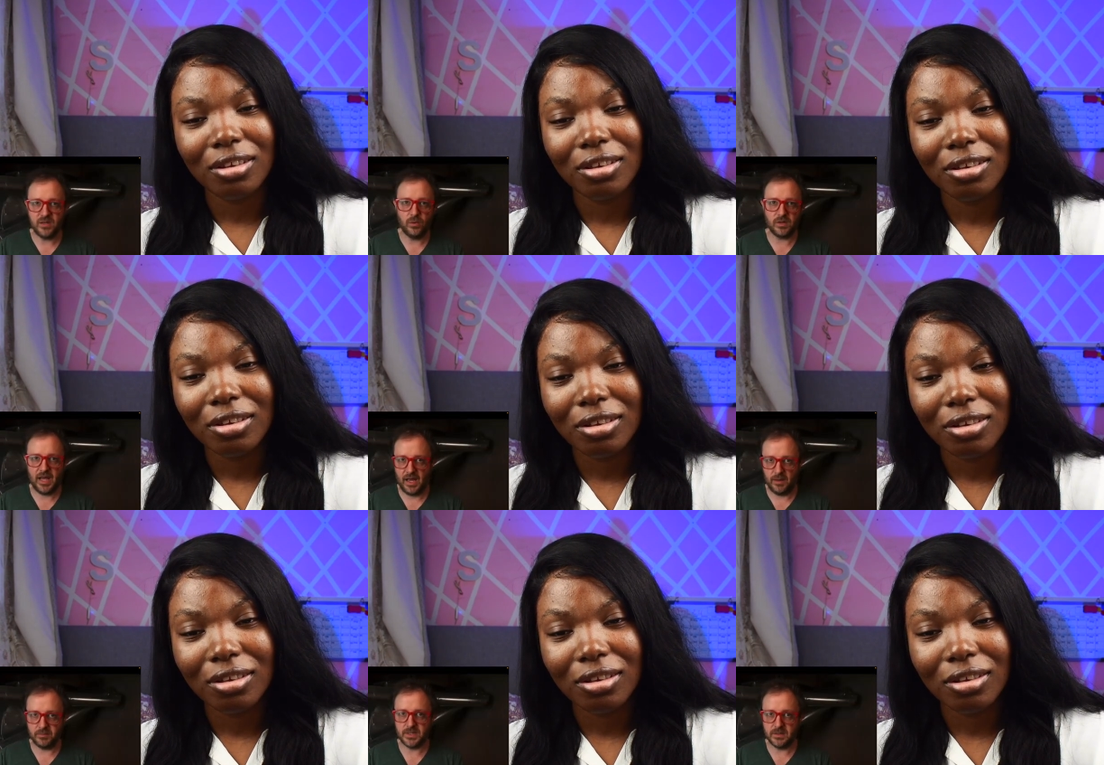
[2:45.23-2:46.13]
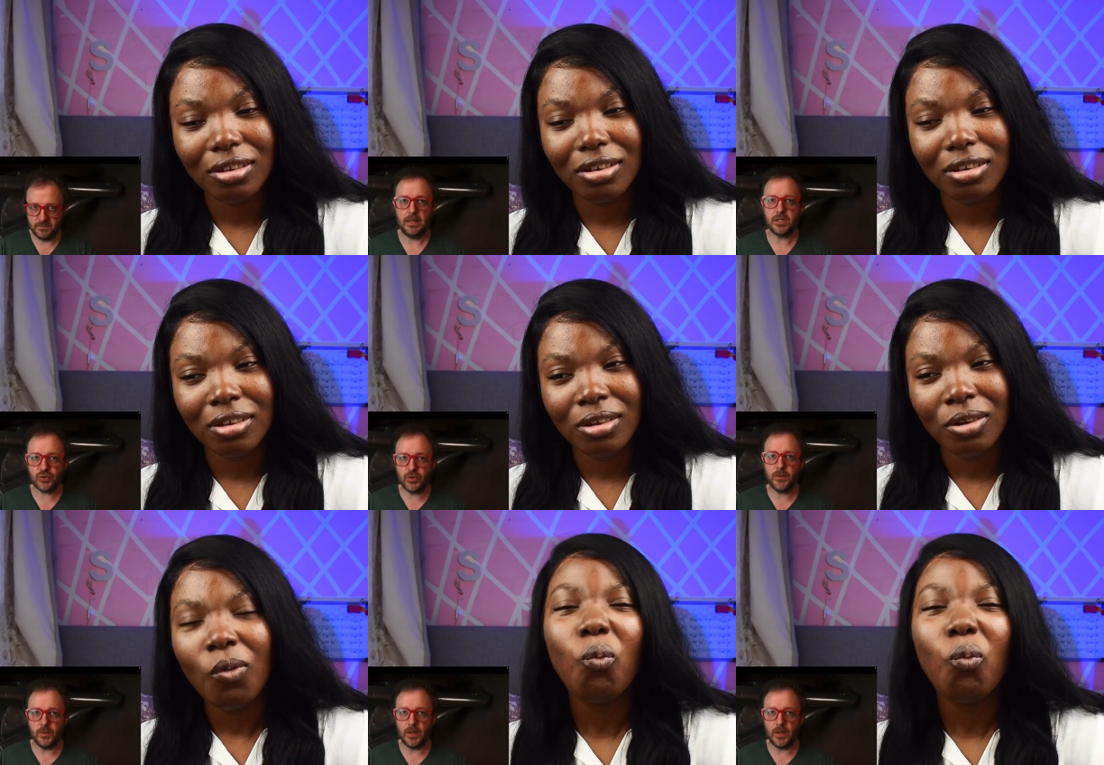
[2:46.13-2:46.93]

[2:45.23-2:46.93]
Speaker 1: in all caps. And it's true,